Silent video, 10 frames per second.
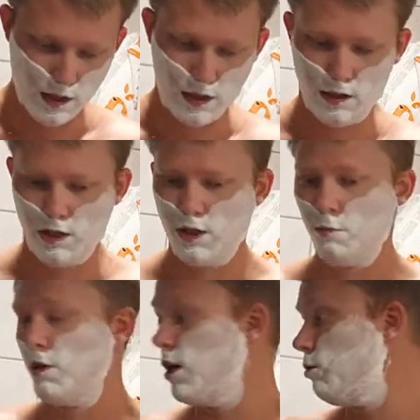And this
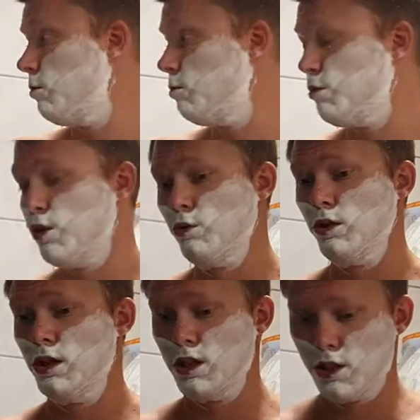bowl, bowl
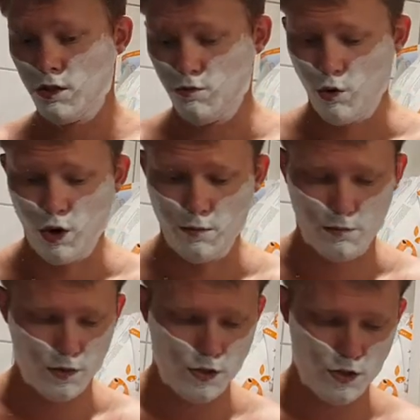is warm,
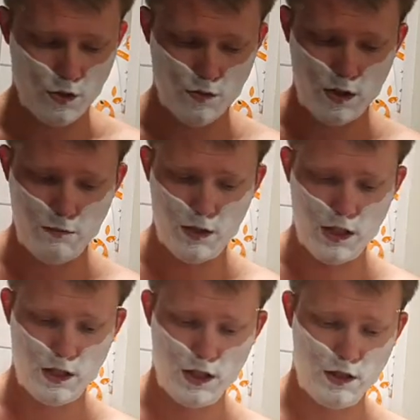so I'm
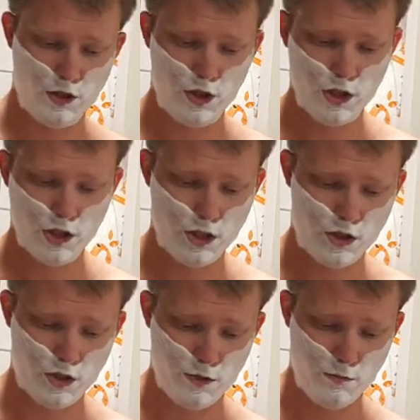adding just
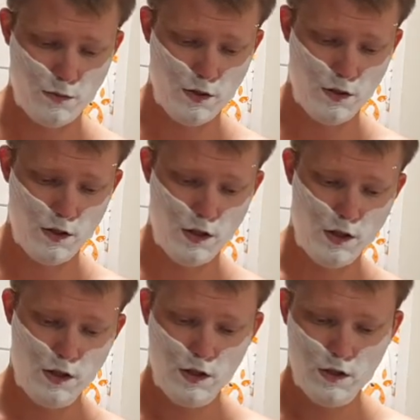some
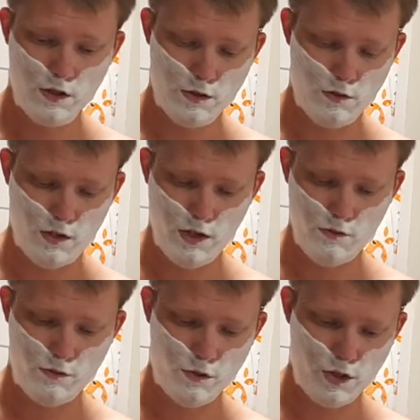three
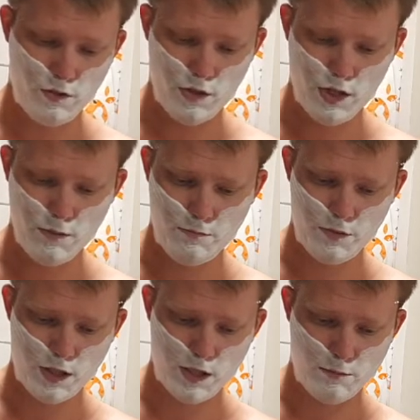four
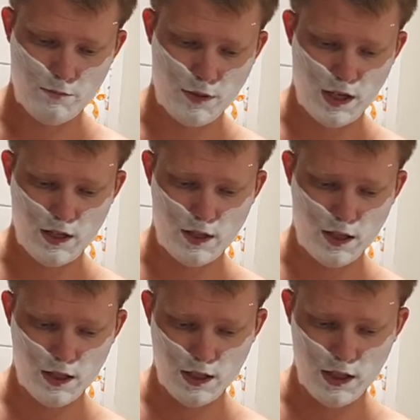drops. I'm
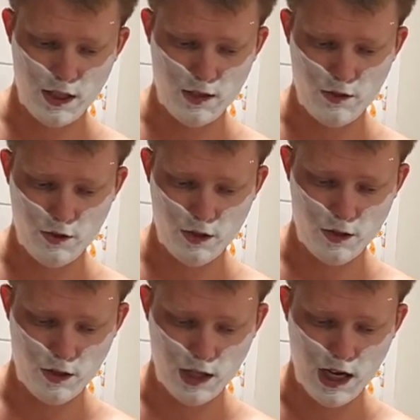patting the leather
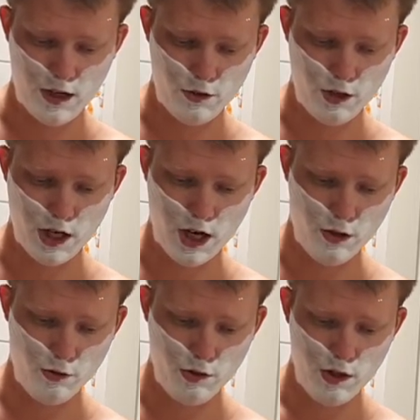ladder
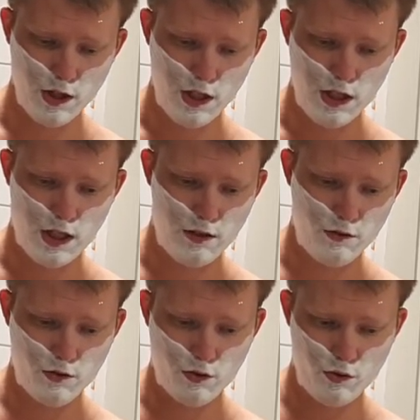down
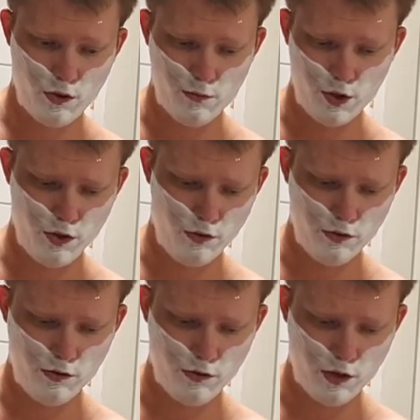into the bowl
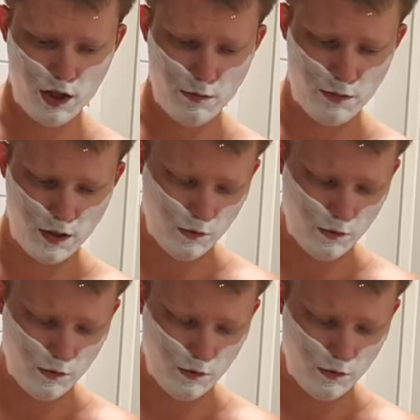to keep it